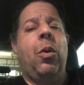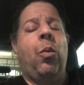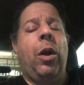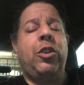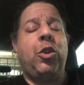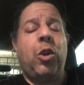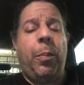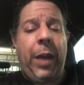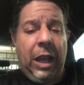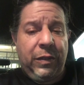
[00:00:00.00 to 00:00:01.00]
Once you go
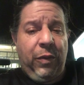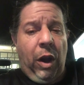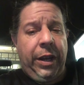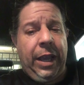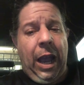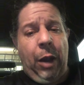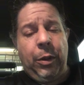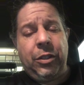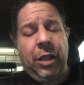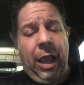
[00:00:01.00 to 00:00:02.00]
past 40
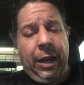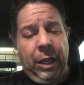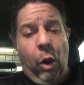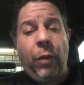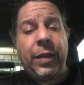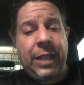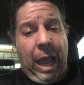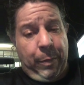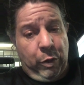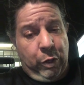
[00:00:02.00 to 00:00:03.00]
hours, any
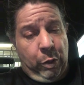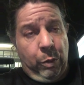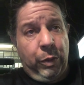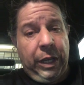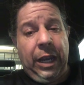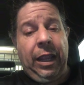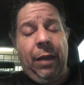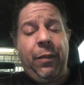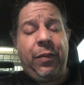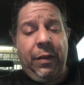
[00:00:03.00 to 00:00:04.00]
overtime you do, you get
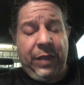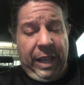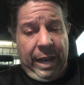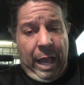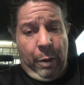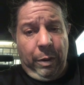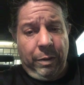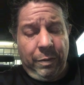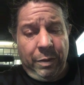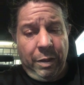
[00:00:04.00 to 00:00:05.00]
11.50 an hour,
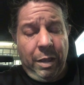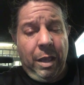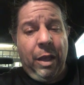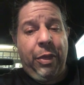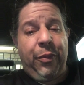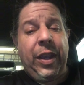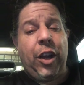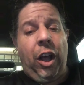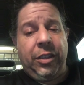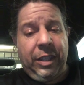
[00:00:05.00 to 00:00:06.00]

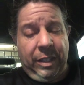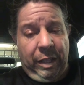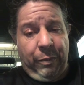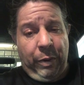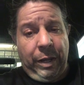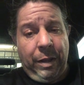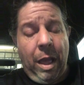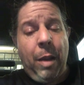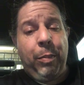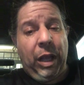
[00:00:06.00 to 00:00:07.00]
$3 of delivery,
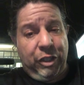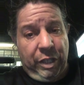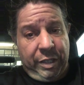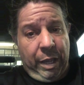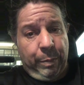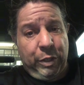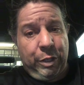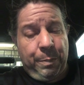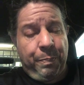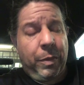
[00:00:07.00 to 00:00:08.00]
plus your tips.
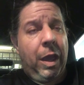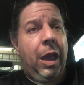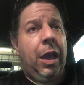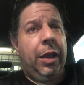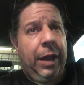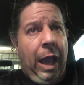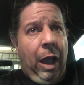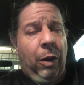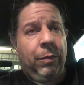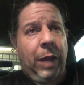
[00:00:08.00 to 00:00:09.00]

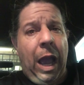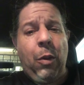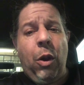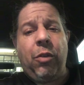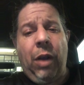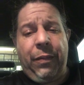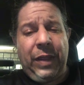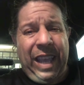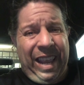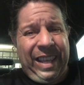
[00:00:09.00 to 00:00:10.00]
Now, I work
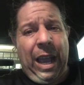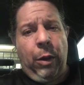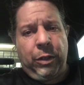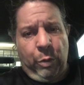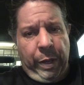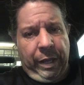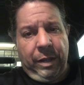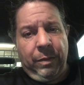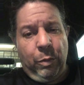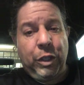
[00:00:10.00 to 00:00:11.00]
roughly 80 hours a week,
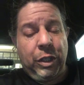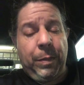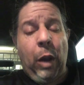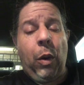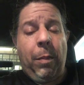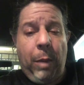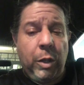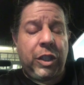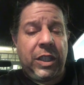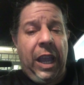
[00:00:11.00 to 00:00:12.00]
which is about what
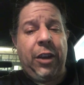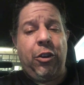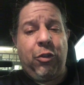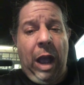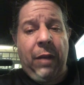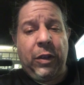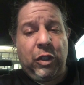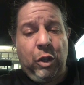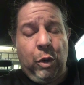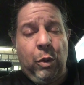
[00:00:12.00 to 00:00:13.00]
most standard drivers
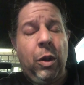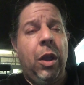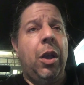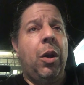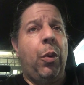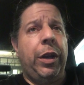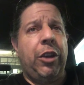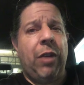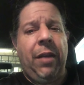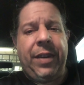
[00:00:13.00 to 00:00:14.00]
do when they're
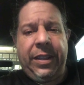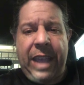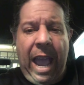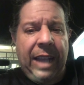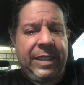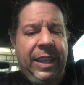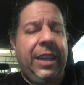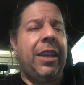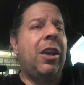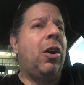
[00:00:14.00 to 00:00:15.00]
driving a
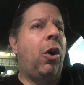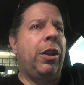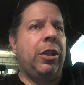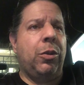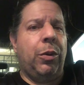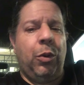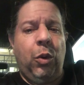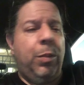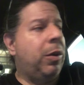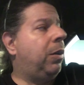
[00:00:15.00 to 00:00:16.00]
taxi, or they're doing
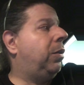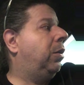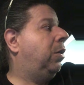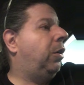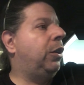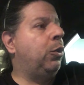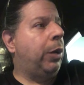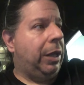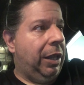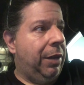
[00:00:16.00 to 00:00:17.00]
Uber, or they're
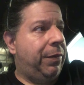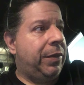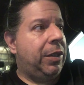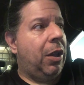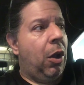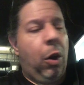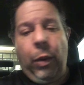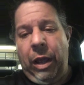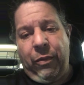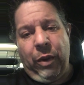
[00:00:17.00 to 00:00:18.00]
doing Lyft, or
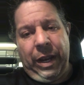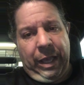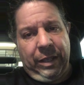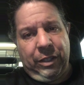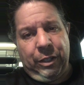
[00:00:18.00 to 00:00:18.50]
whatever it is.